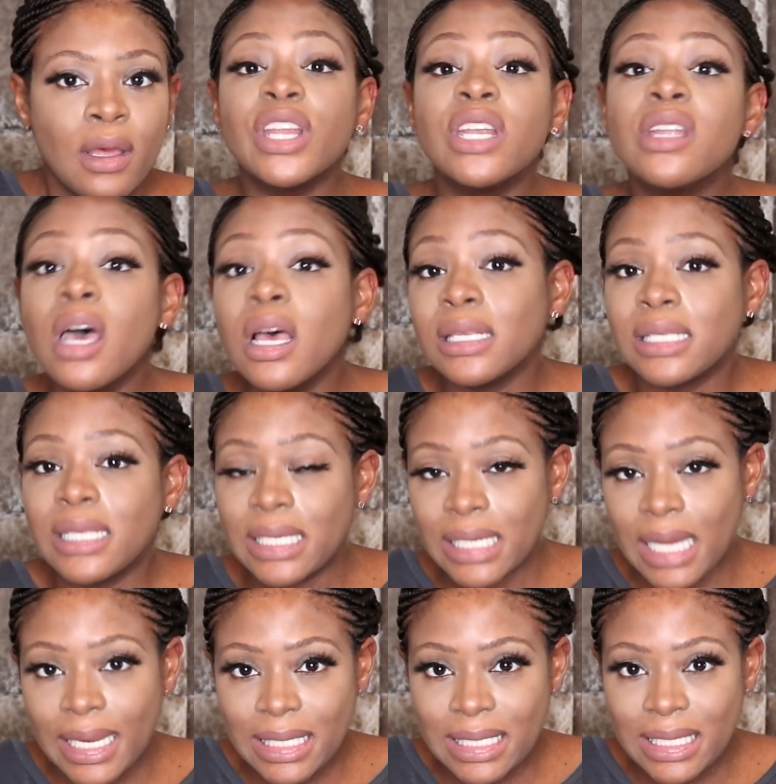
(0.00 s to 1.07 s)
nursing
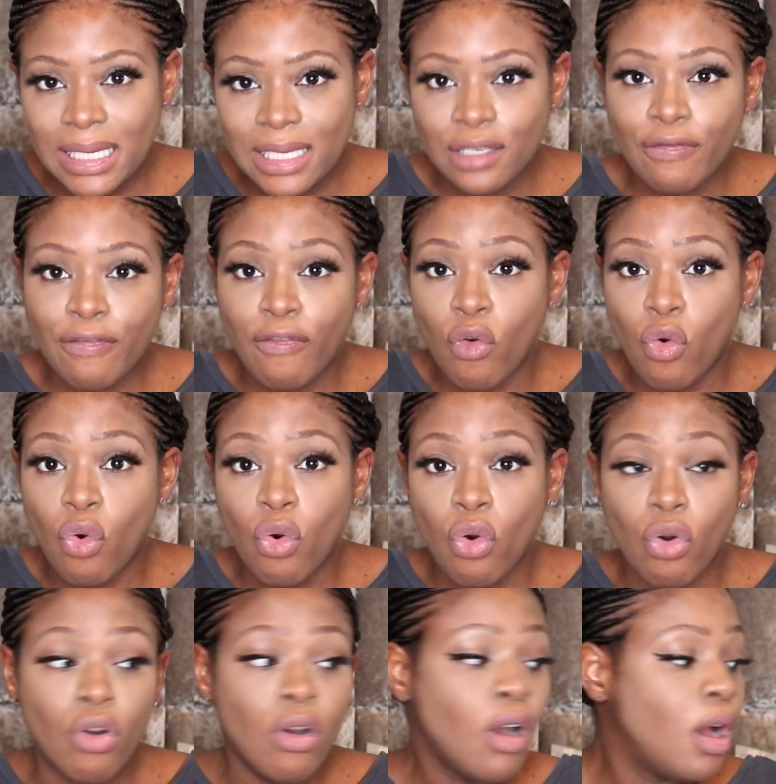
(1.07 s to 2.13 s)
nighties
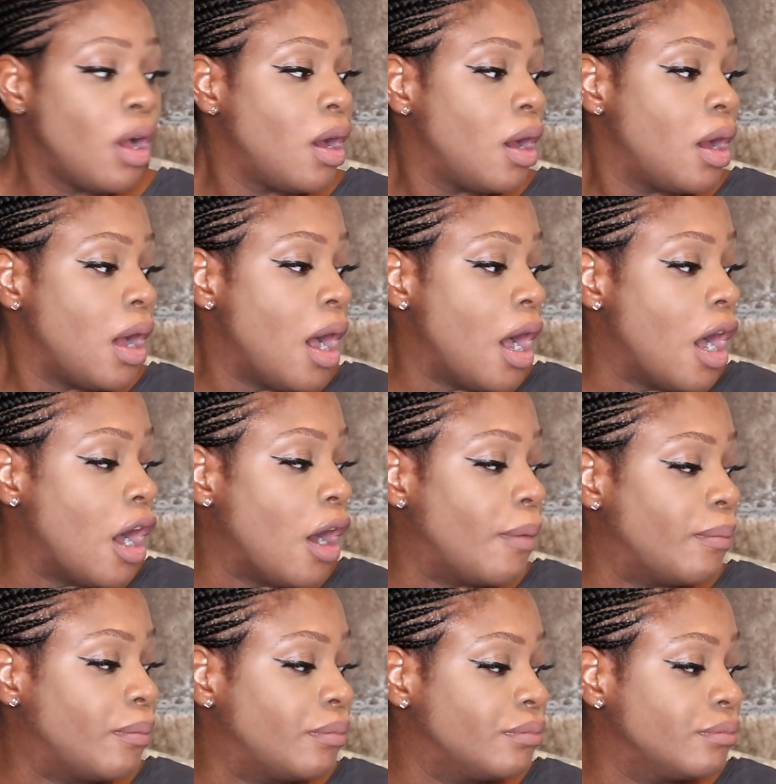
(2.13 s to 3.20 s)
for
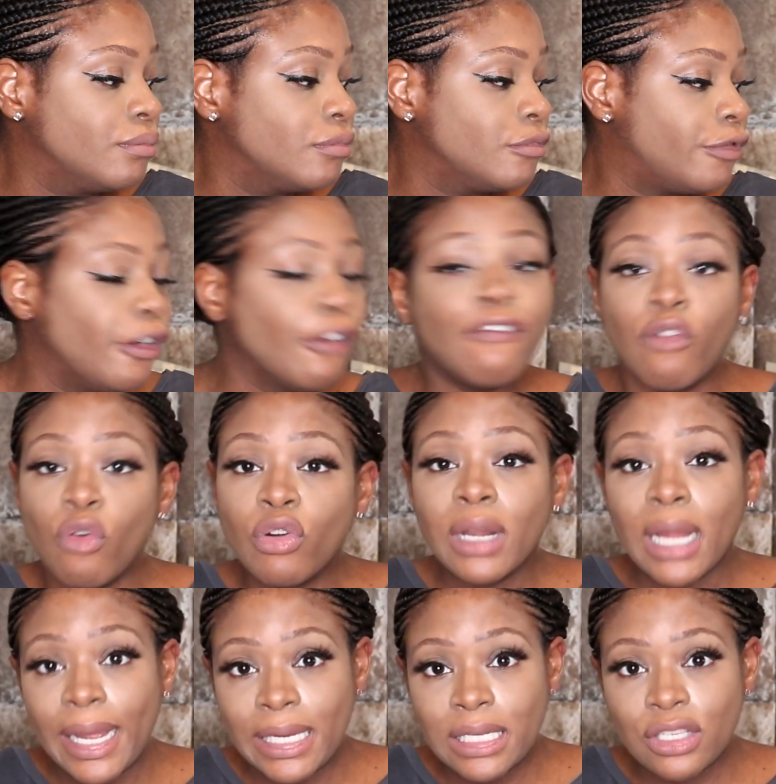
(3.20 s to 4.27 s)
4
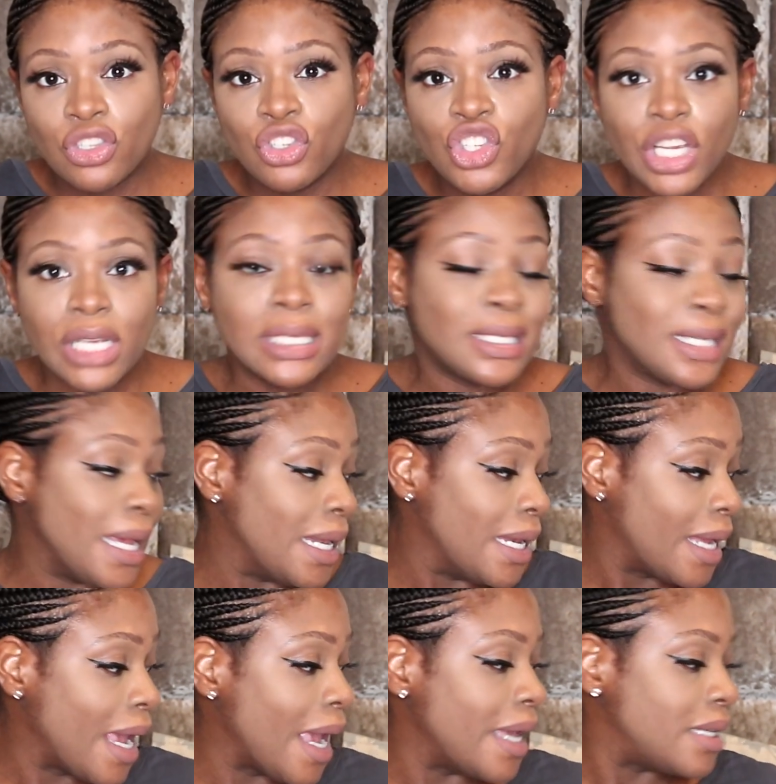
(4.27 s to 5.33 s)
nights just
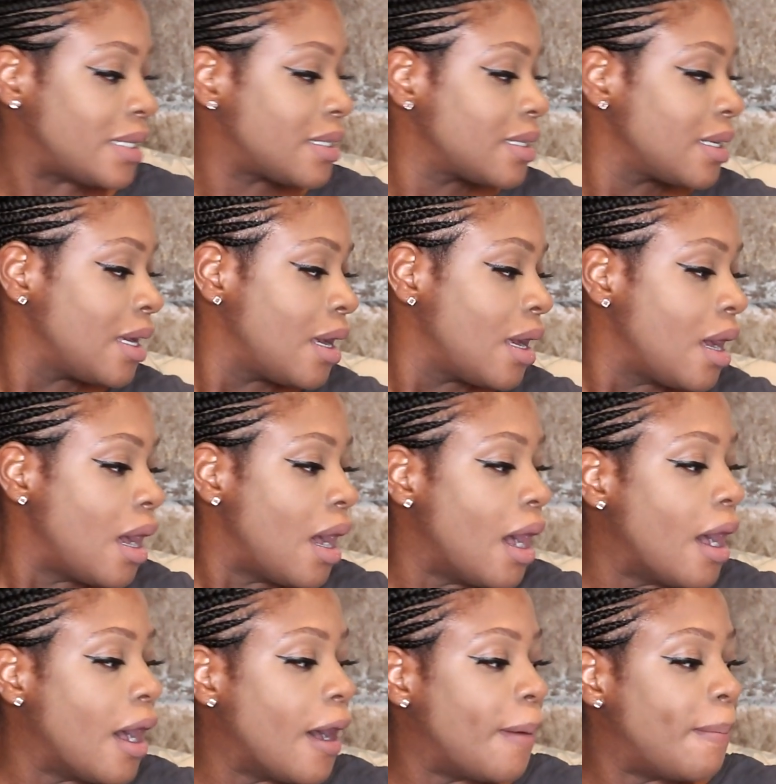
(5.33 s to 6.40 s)
in case.
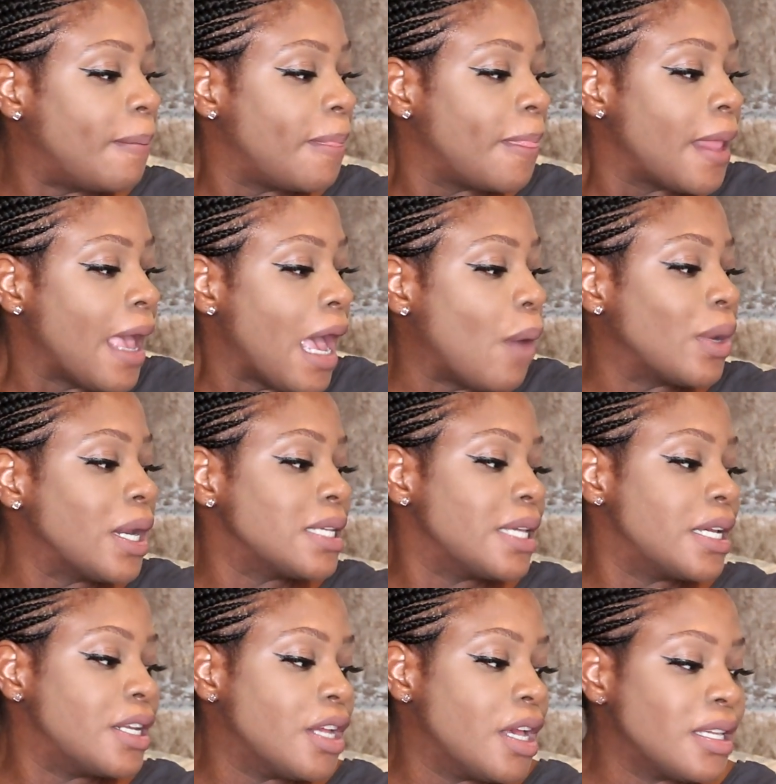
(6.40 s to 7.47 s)
And when I
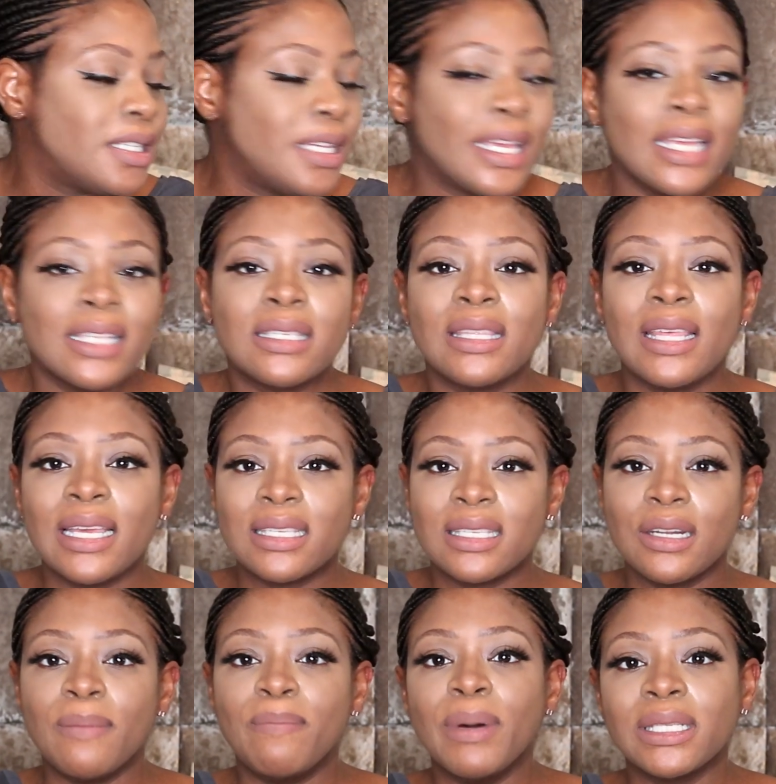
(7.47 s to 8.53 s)
say nursing, it's things
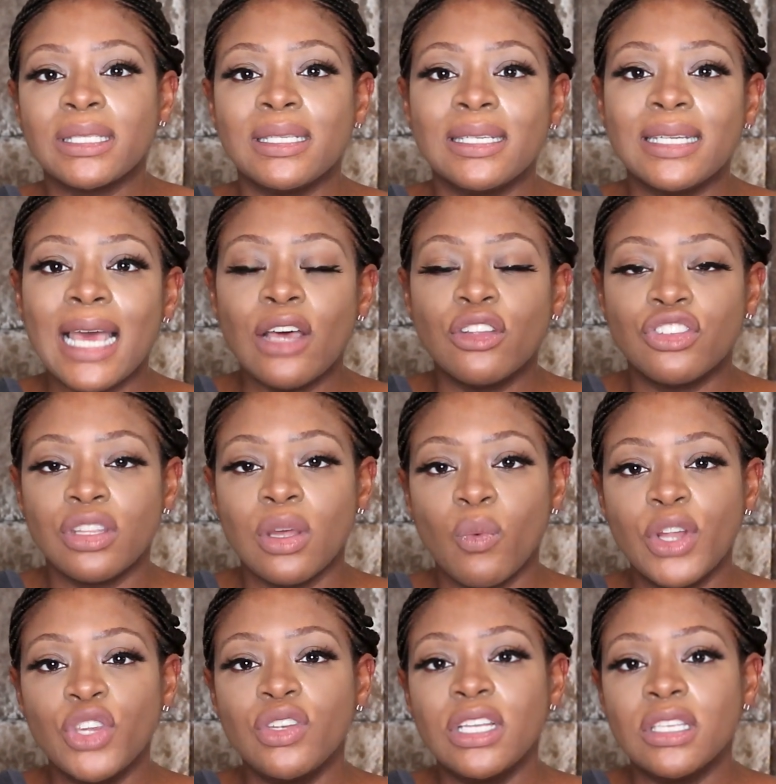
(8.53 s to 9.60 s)
that are buttoned down so that
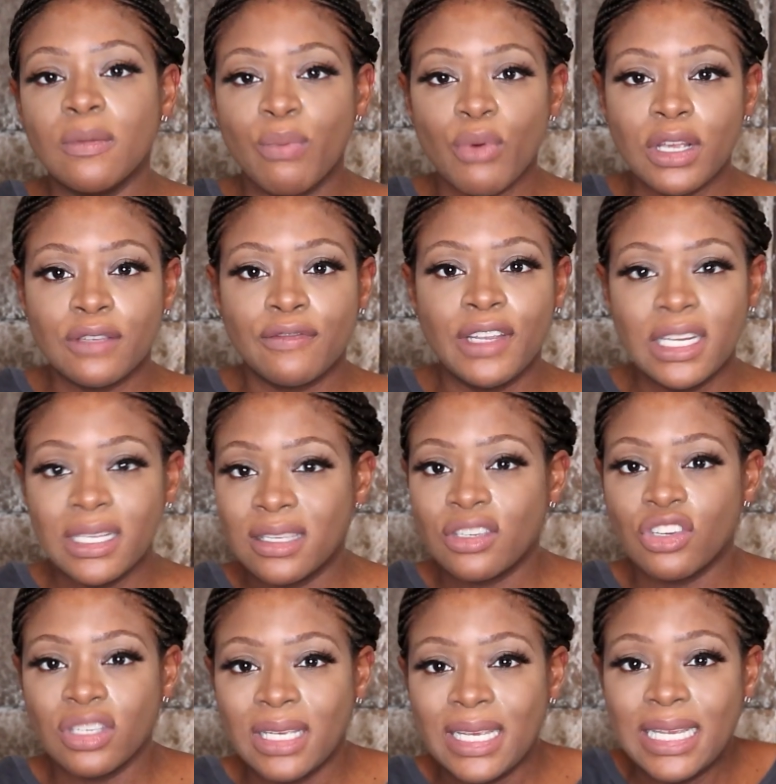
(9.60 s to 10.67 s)
when you need to breastfeed, it's
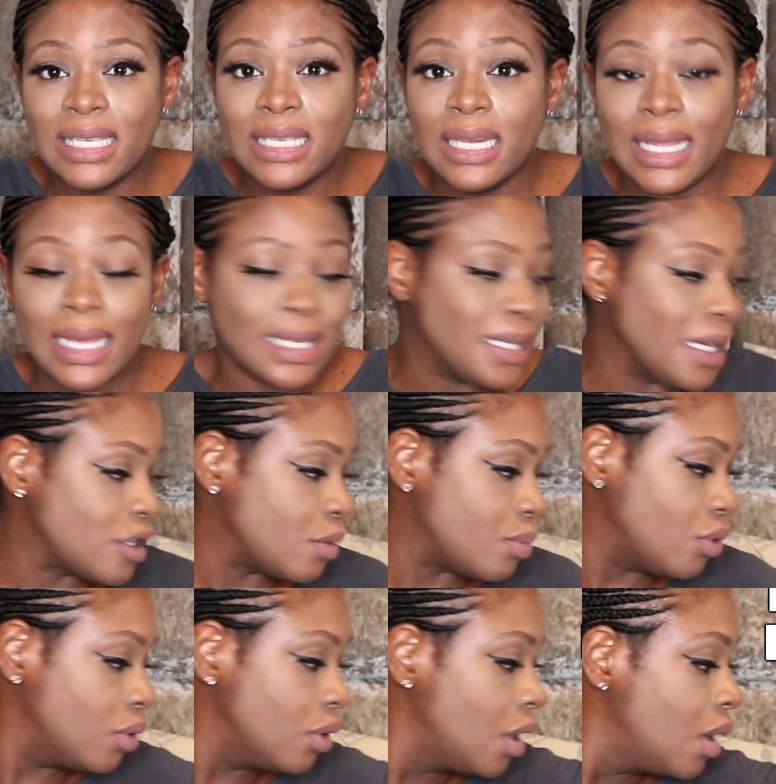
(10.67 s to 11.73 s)
just easily
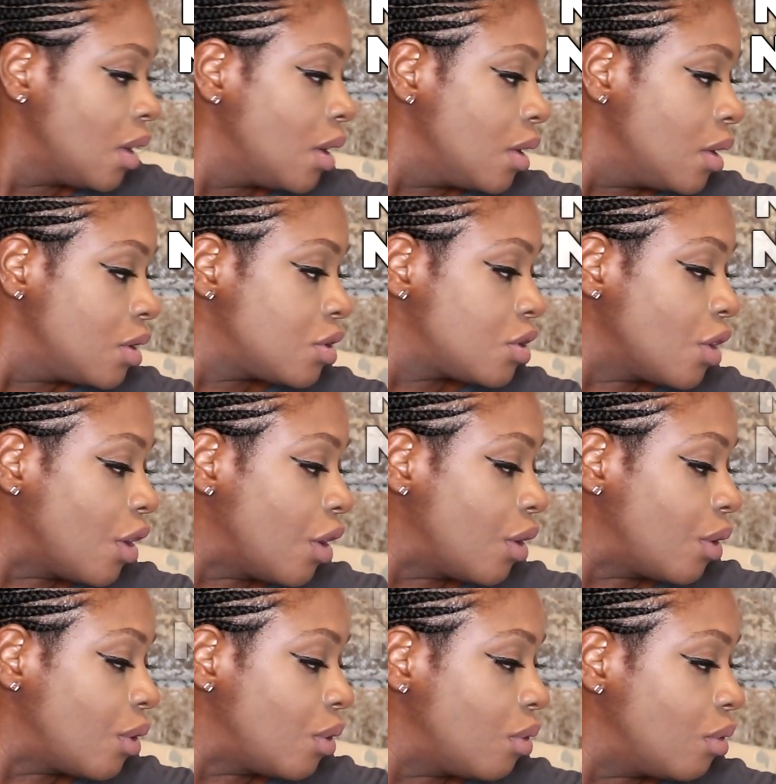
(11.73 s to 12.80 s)
accessible.
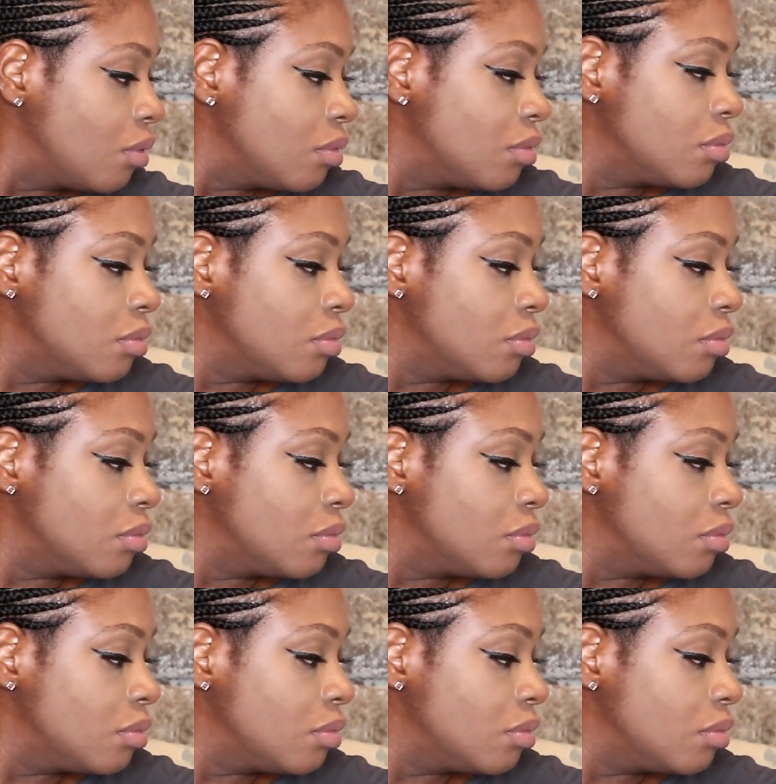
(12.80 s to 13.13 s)
So